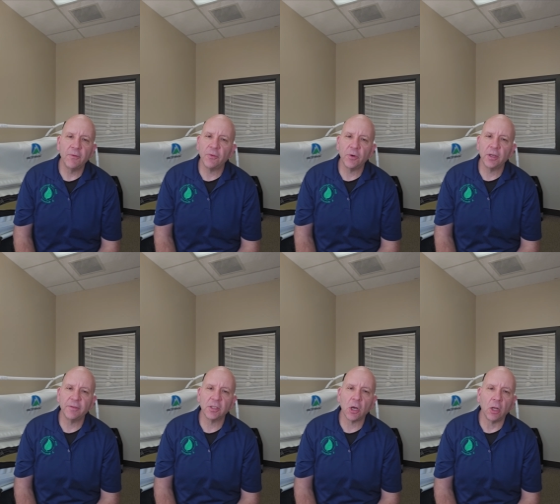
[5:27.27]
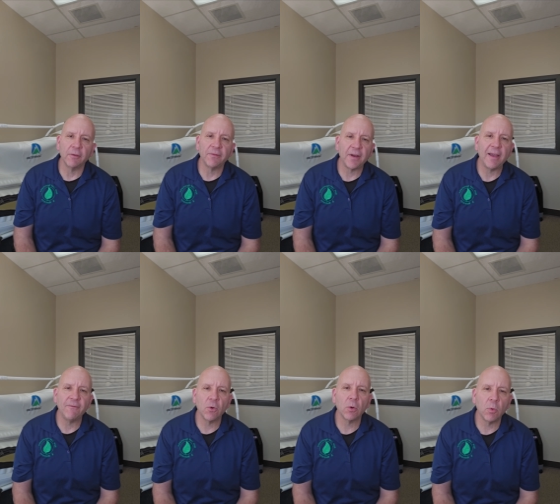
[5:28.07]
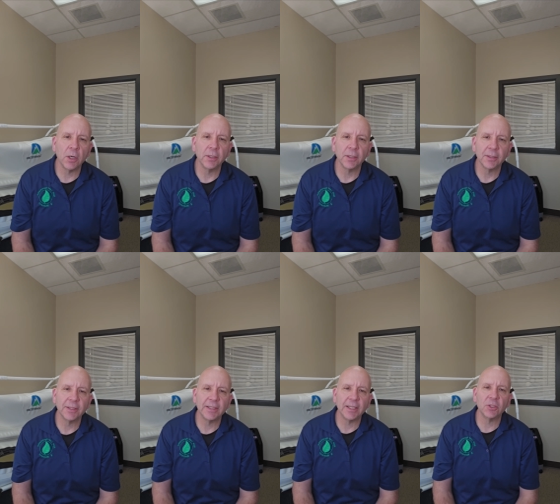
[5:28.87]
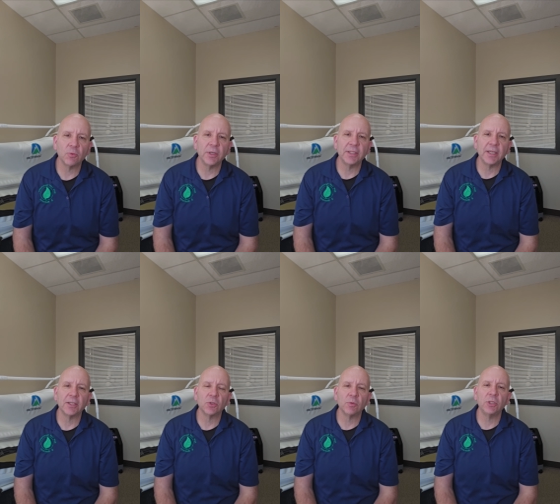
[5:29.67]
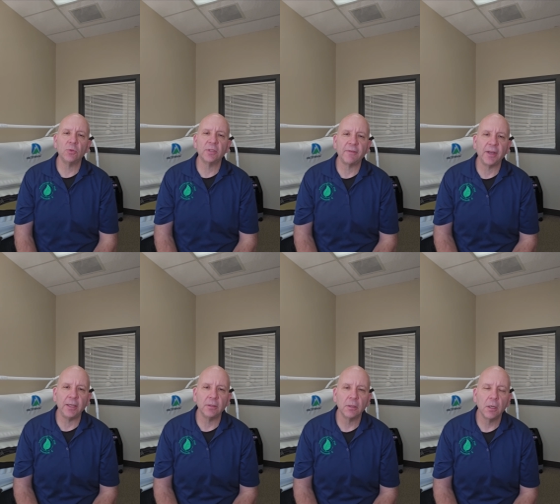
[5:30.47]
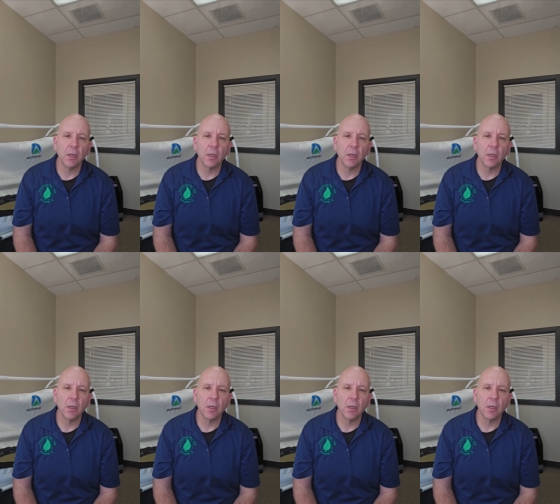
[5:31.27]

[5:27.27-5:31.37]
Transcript: feel free to give us a call at 541-636-3278.